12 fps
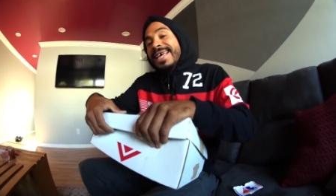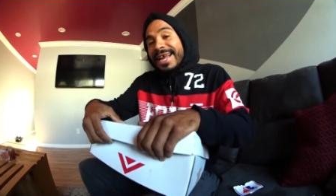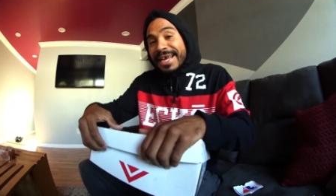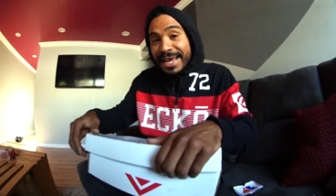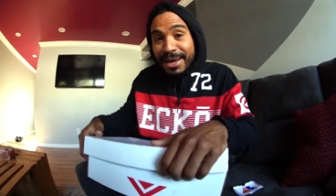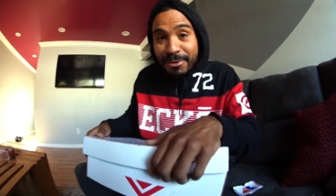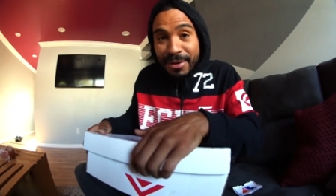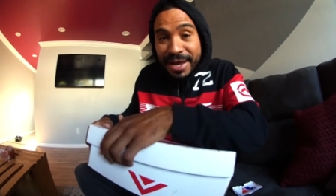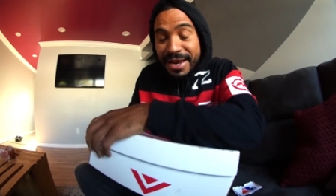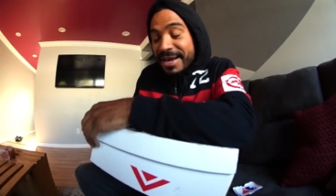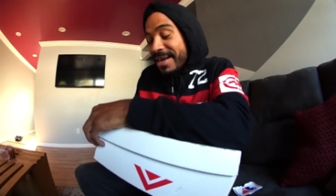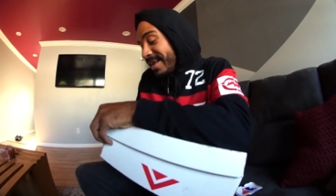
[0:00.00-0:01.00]
And I can't
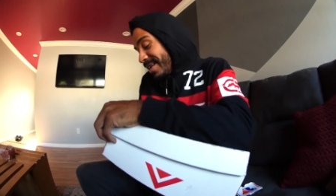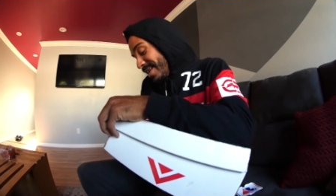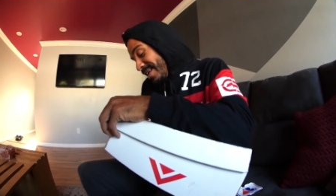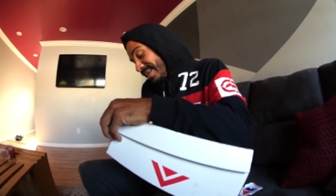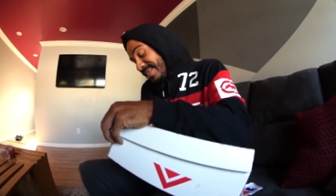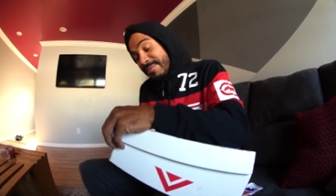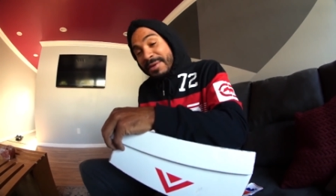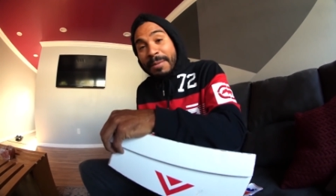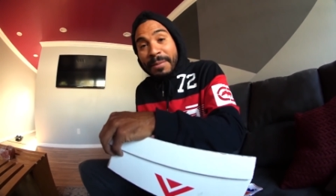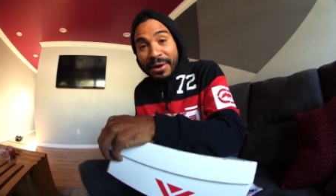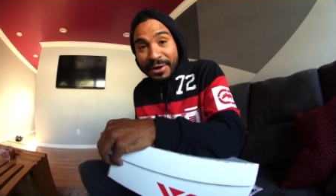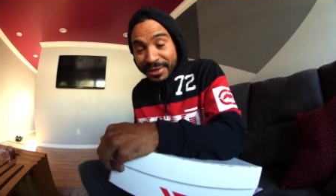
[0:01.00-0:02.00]
wait because I've been a
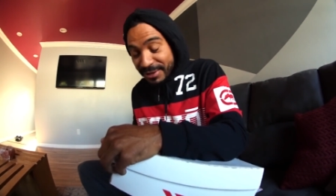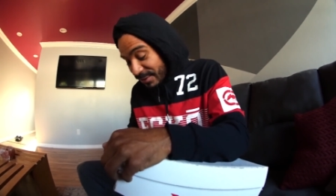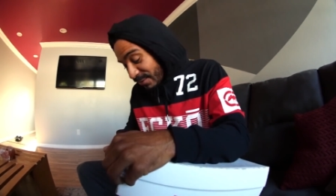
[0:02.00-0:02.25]
part of this